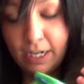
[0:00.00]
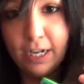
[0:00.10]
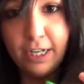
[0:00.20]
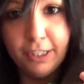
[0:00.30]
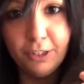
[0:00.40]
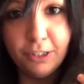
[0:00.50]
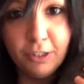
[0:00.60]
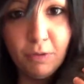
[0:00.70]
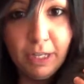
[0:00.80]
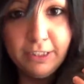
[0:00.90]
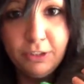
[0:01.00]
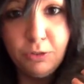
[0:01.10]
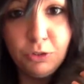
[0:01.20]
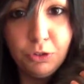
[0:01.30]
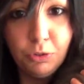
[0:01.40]
You're going to want to
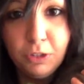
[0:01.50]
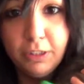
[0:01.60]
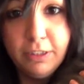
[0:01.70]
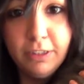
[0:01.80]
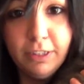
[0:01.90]
do short,